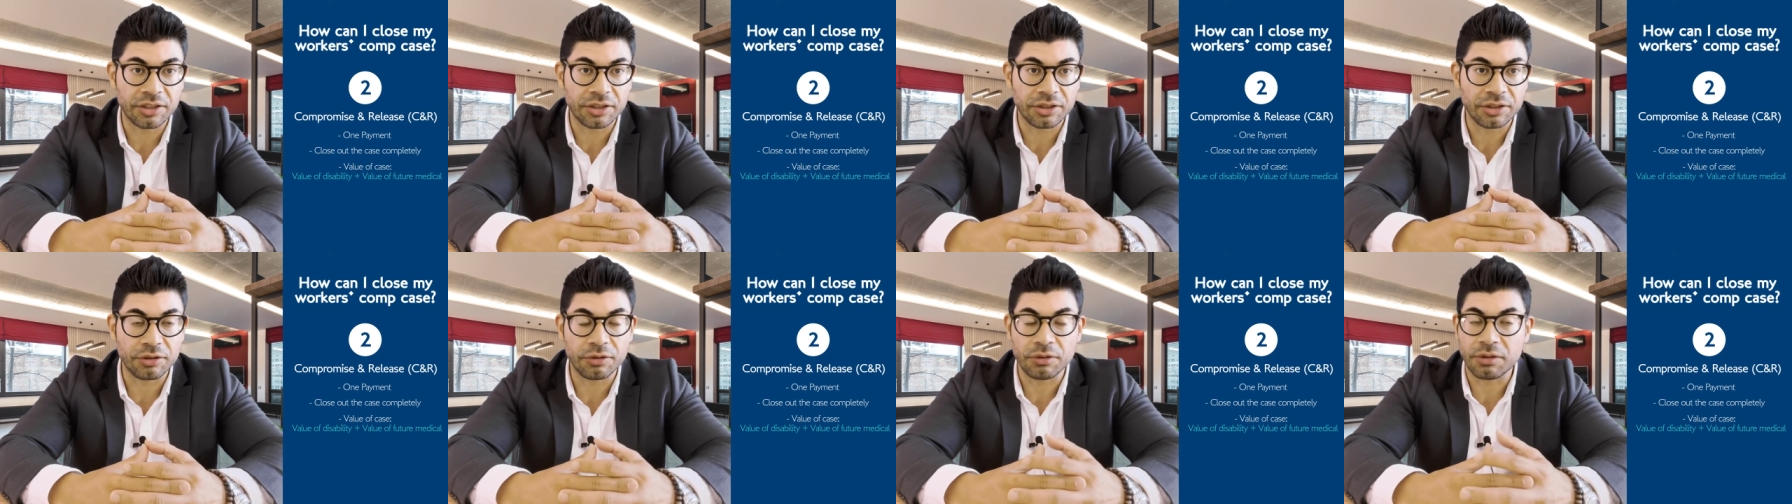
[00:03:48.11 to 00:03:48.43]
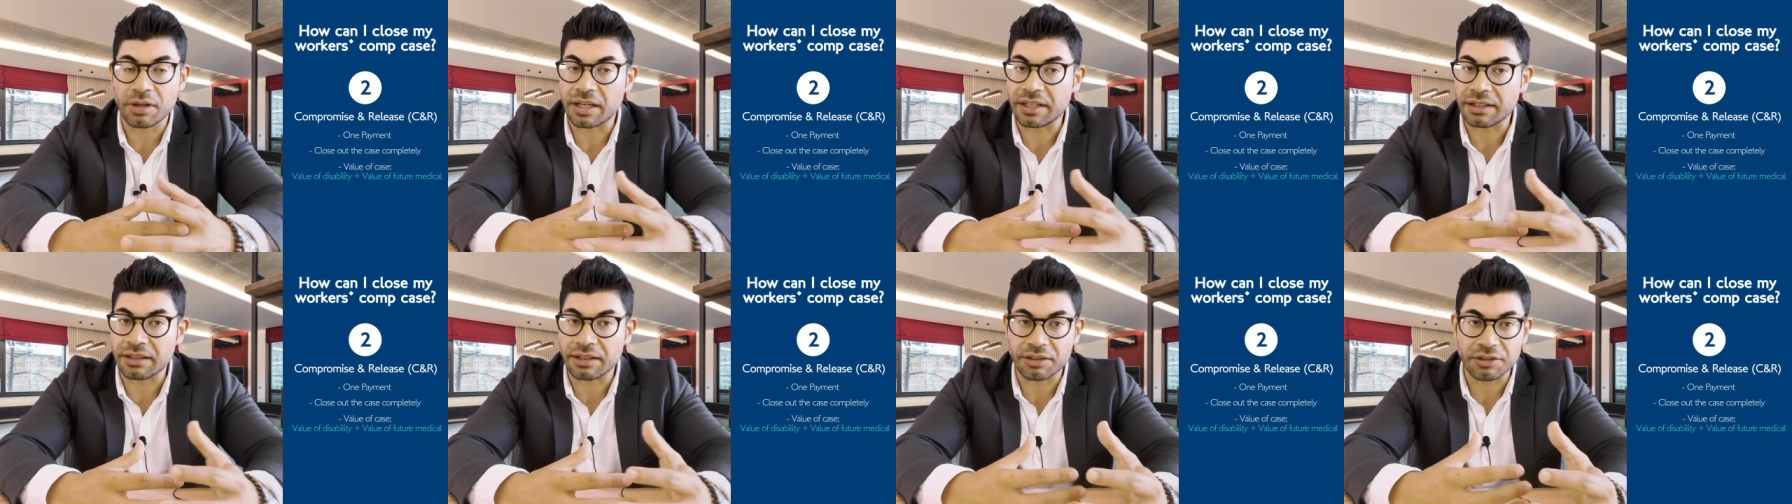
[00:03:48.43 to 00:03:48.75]

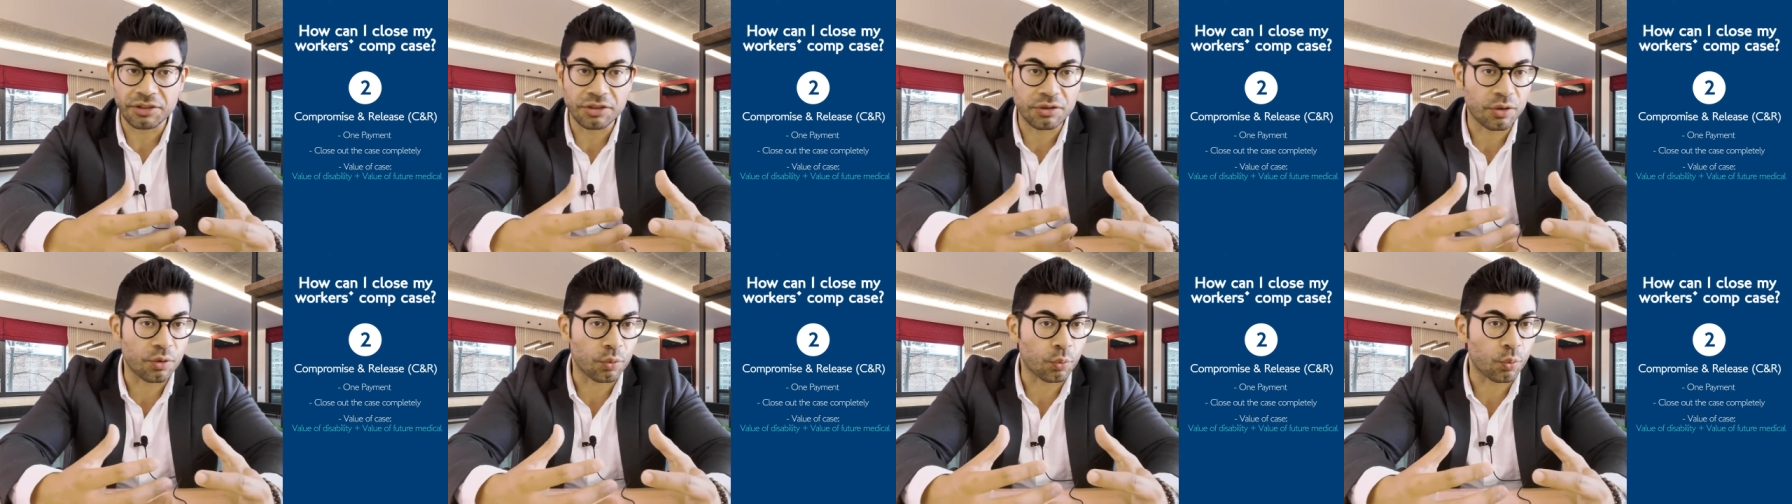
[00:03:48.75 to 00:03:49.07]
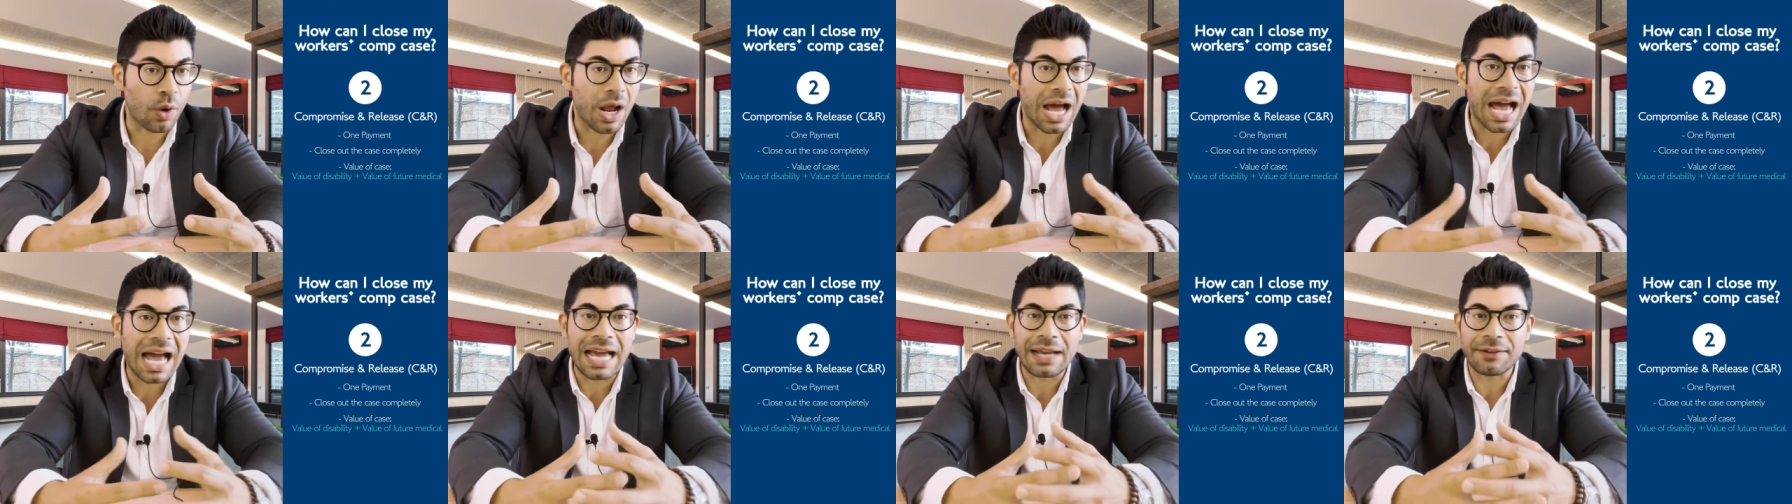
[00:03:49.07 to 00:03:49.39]
you, uh, you
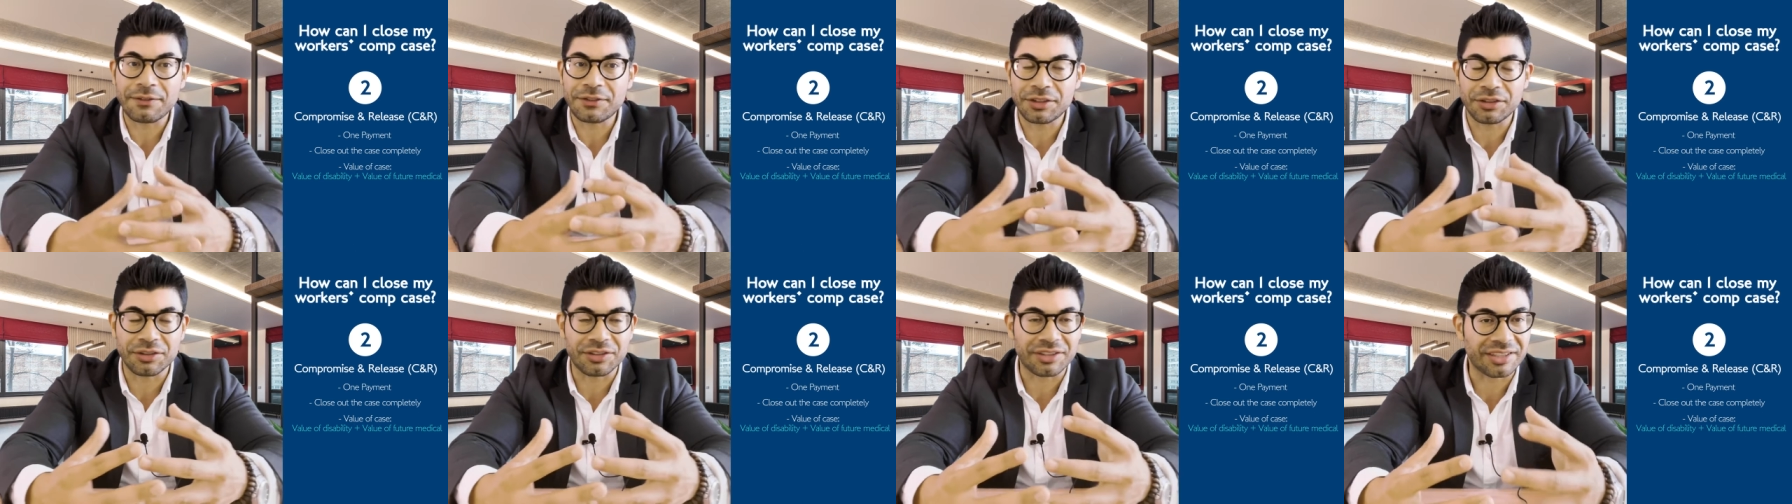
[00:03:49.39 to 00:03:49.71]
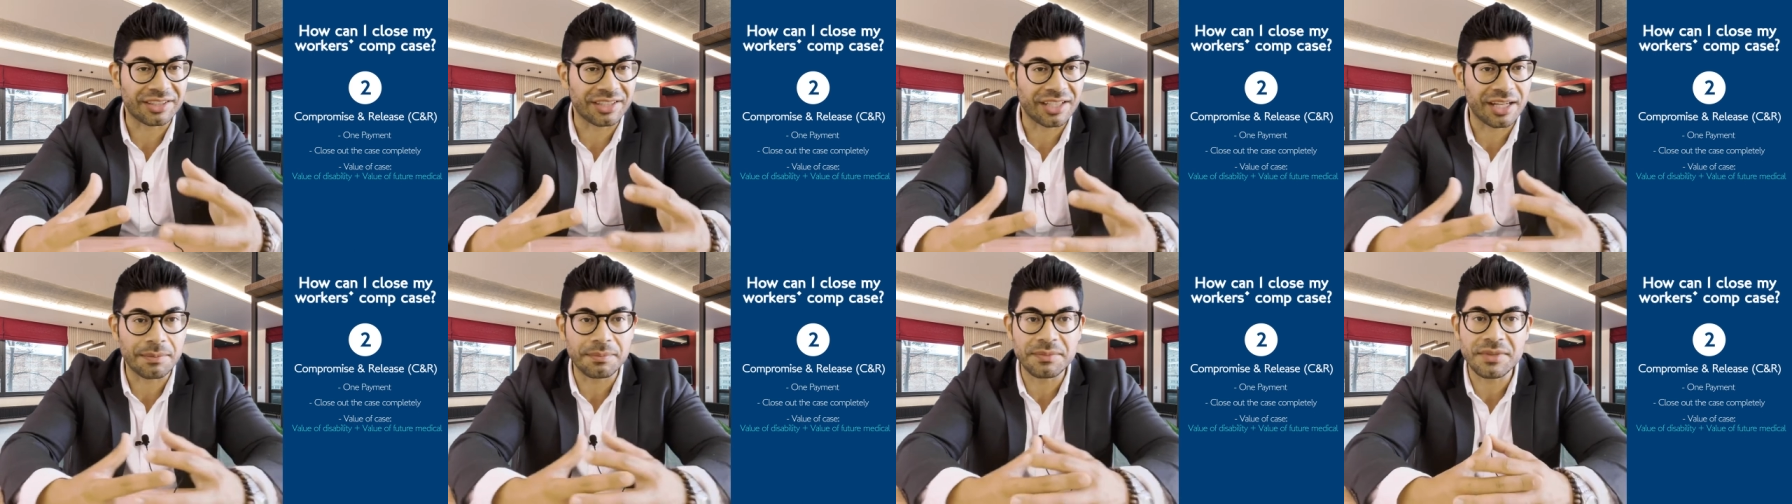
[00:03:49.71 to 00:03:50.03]
arrive to
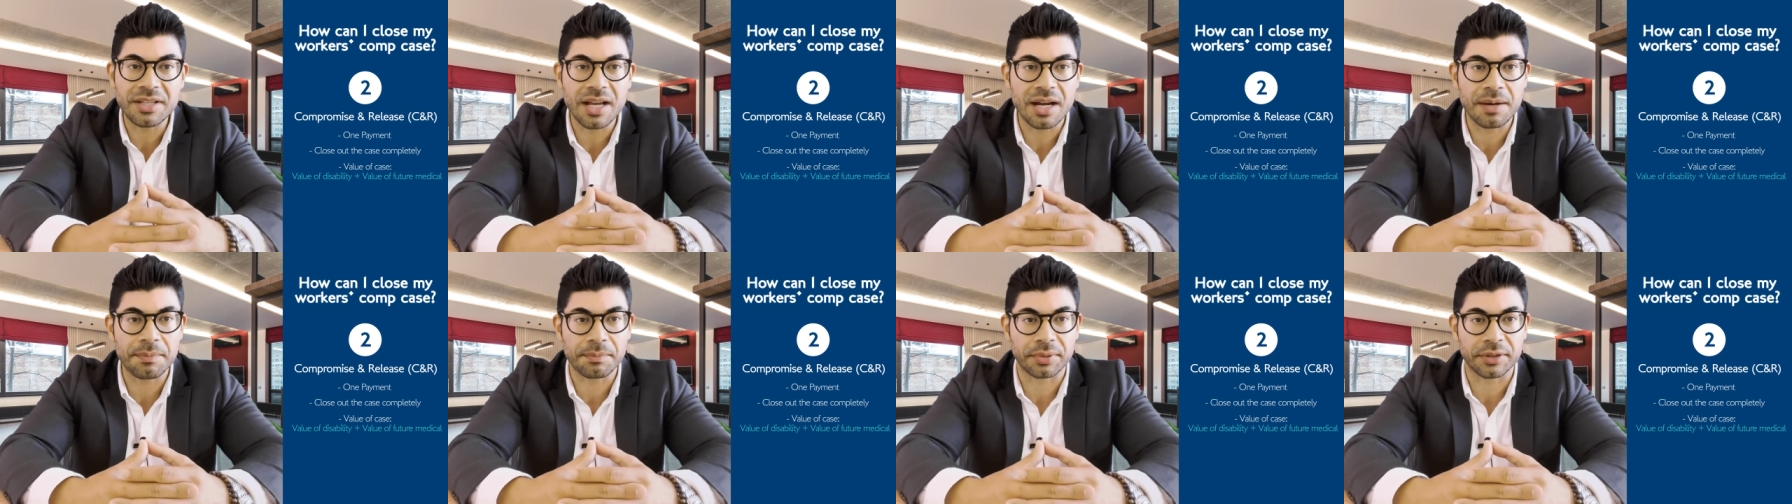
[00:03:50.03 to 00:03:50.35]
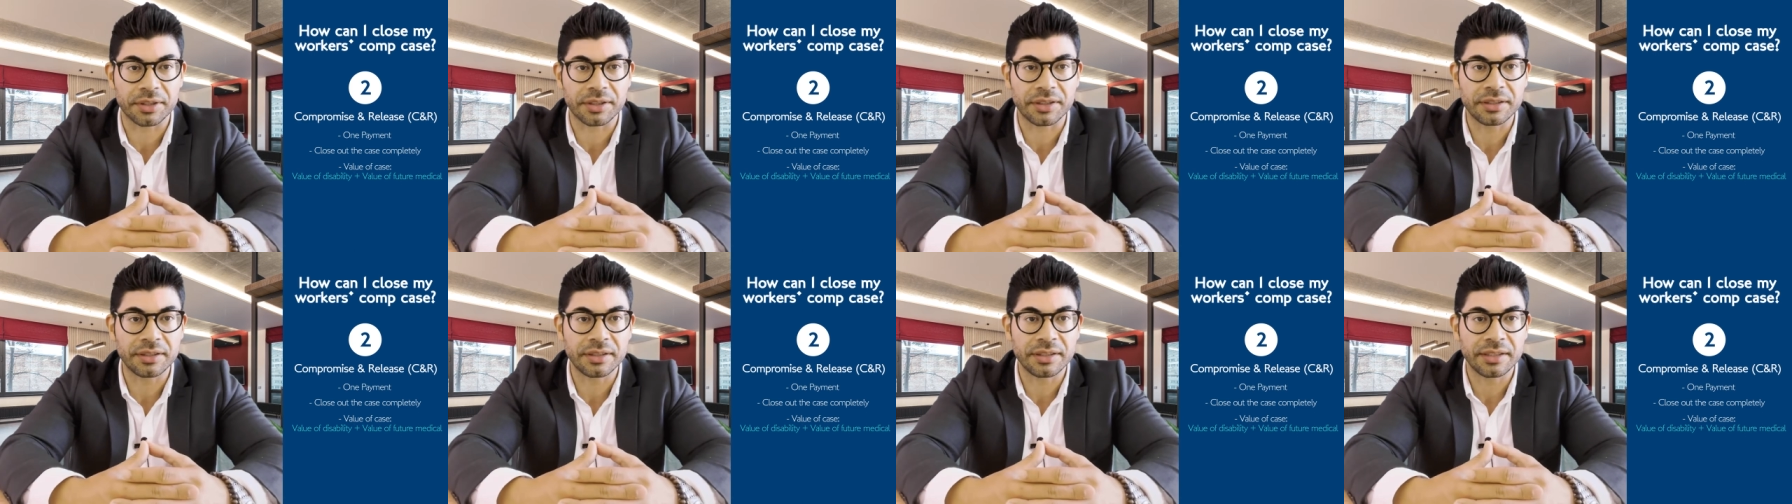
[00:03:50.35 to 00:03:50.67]
some
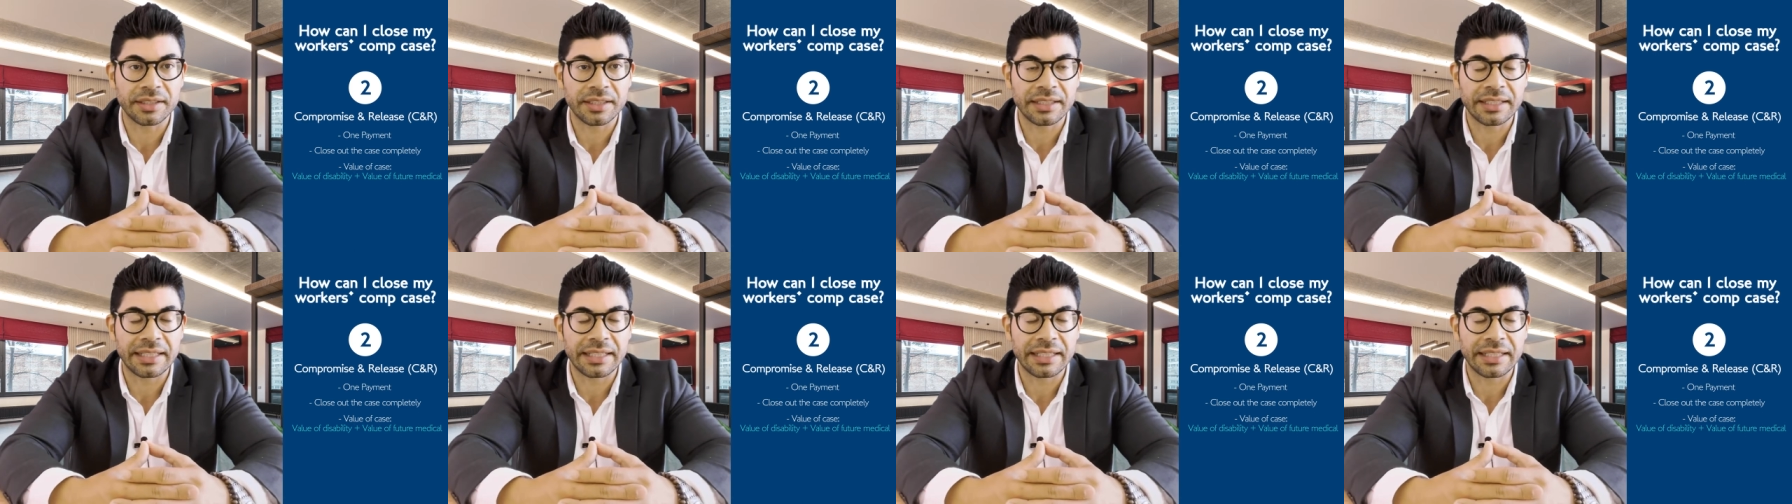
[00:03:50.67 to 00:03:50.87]
number,